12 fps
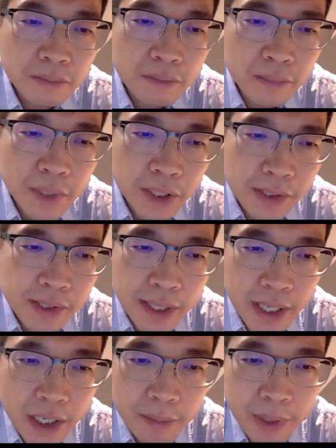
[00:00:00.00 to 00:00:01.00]
this is
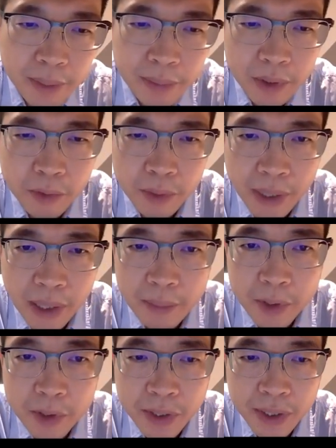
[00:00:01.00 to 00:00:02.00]
another paper we
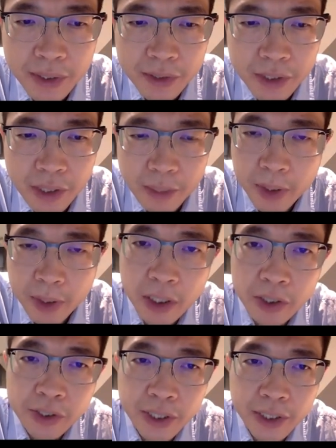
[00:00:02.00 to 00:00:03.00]
published in Journal of
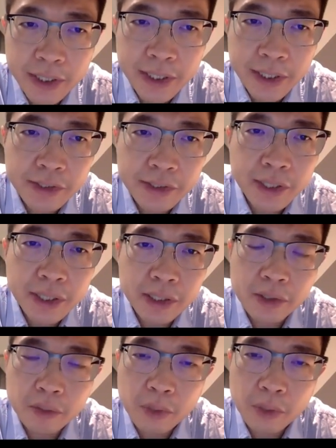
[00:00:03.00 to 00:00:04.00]
Pathology earlier this year.
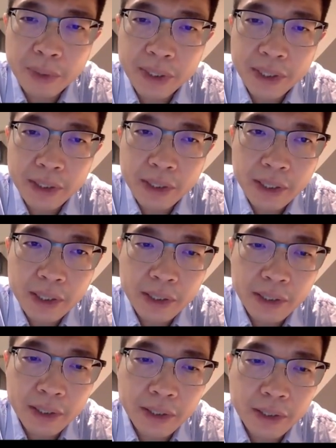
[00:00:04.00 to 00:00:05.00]
So what we did
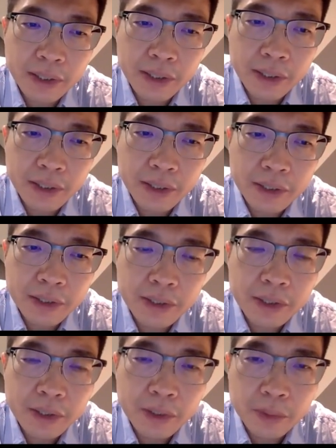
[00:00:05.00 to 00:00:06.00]
here uh, is
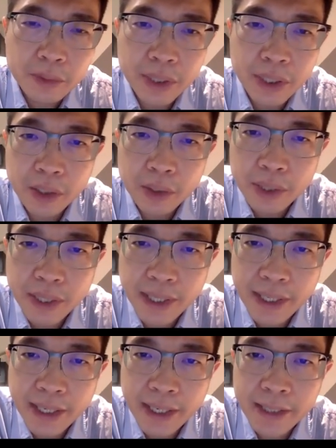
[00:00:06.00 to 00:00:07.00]
really looking
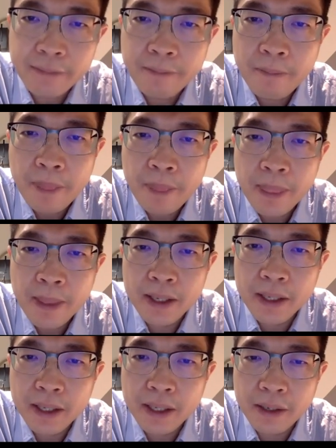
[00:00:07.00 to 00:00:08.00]
at uh,
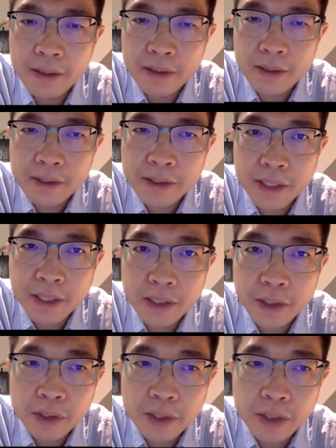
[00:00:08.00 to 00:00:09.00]
steatosis
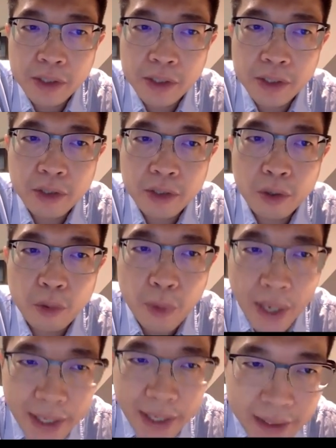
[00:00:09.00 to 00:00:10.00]
corrected
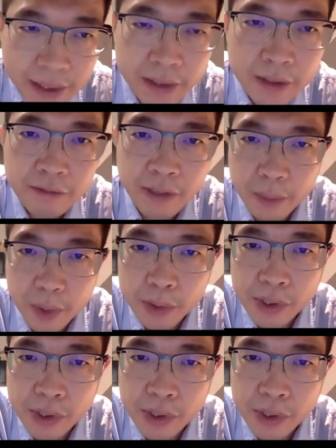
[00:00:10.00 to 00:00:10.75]
fibrosis